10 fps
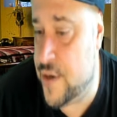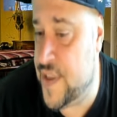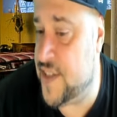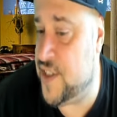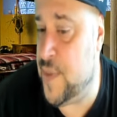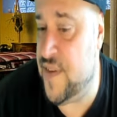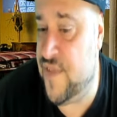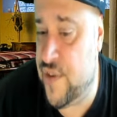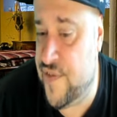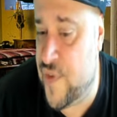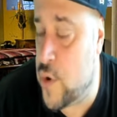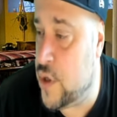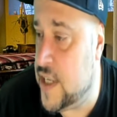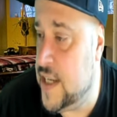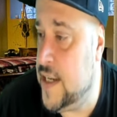that's been very
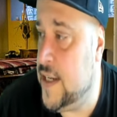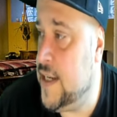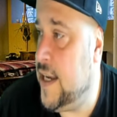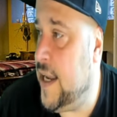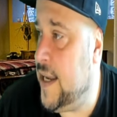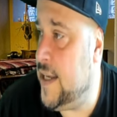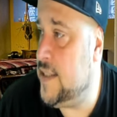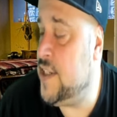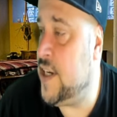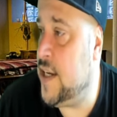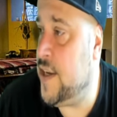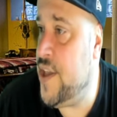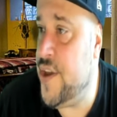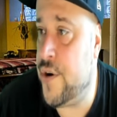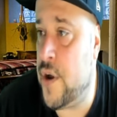vocal and
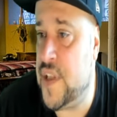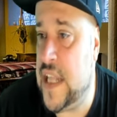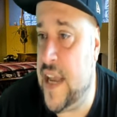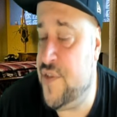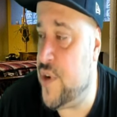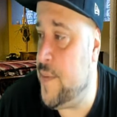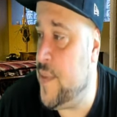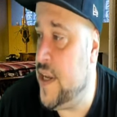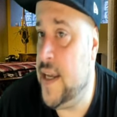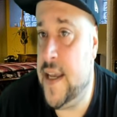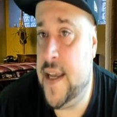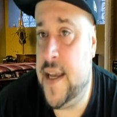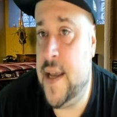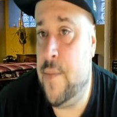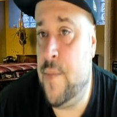here on the live stream.
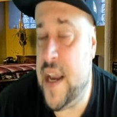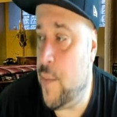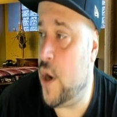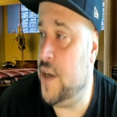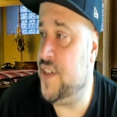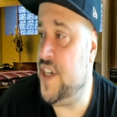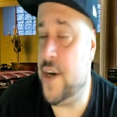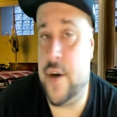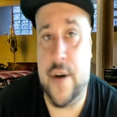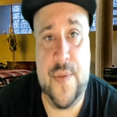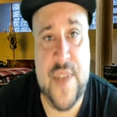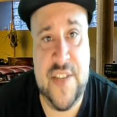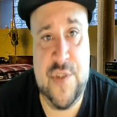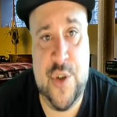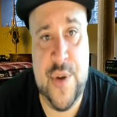Mike Martin's here. Thanks for
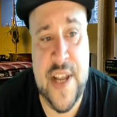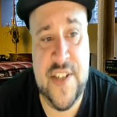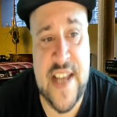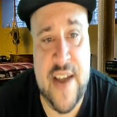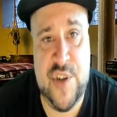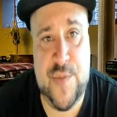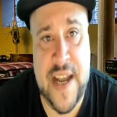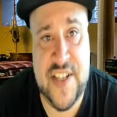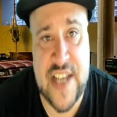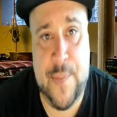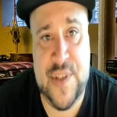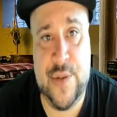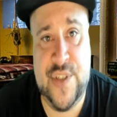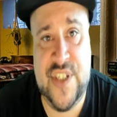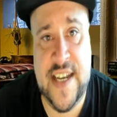tuning in to Average Mike's
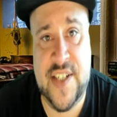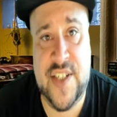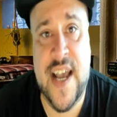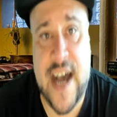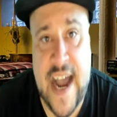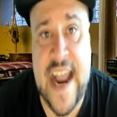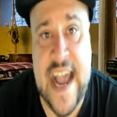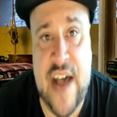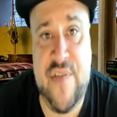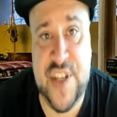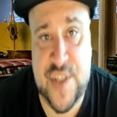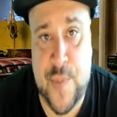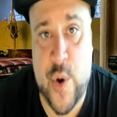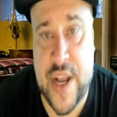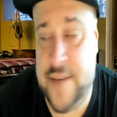episode 6. I have
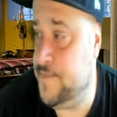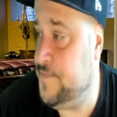spoken.